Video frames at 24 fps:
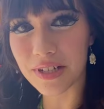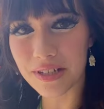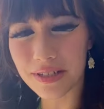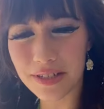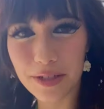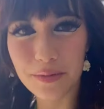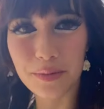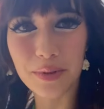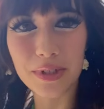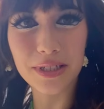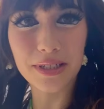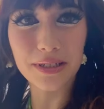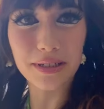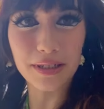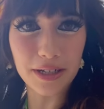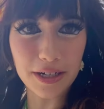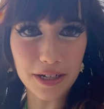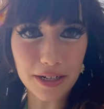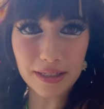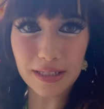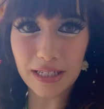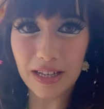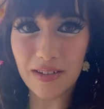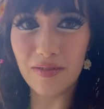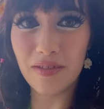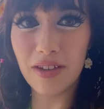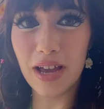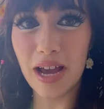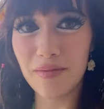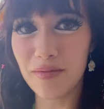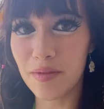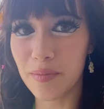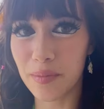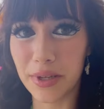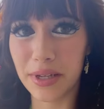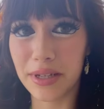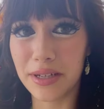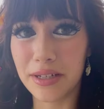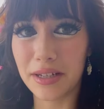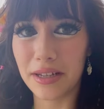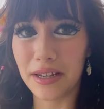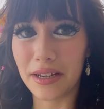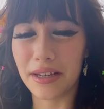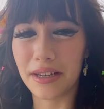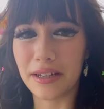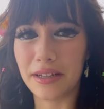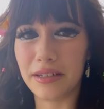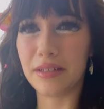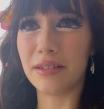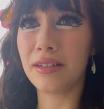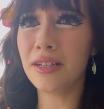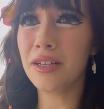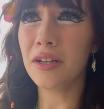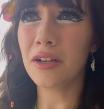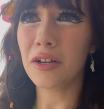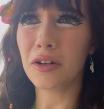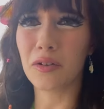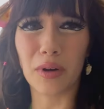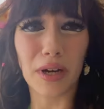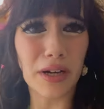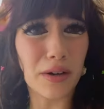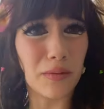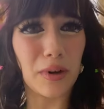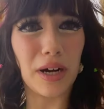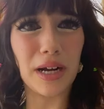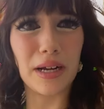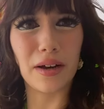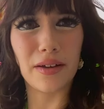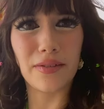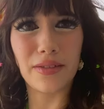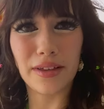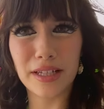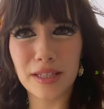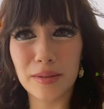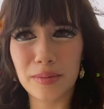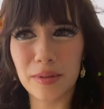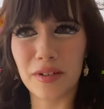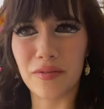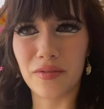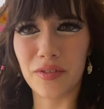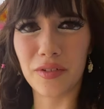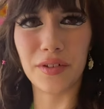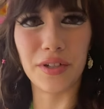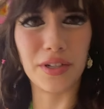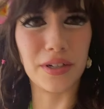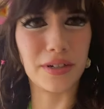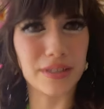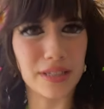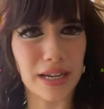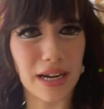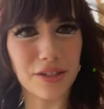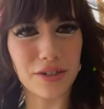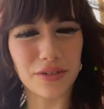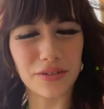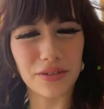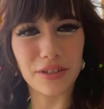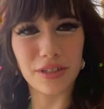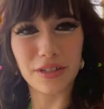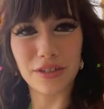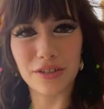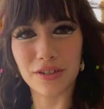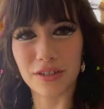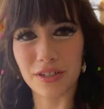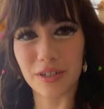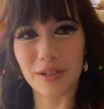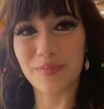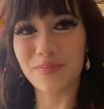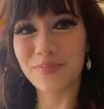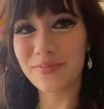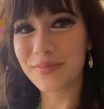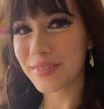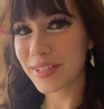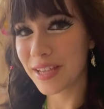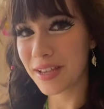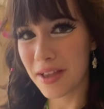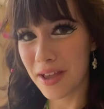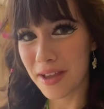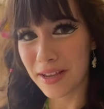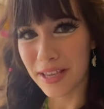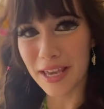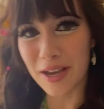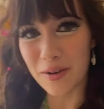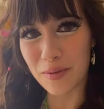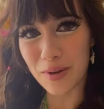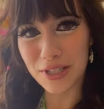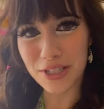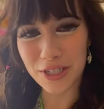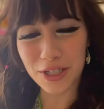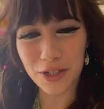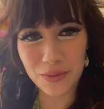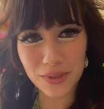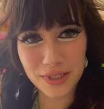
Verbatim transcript: to see what's in there because I haven't been in quite a while. I think it's been a few years actually, so can't wait to go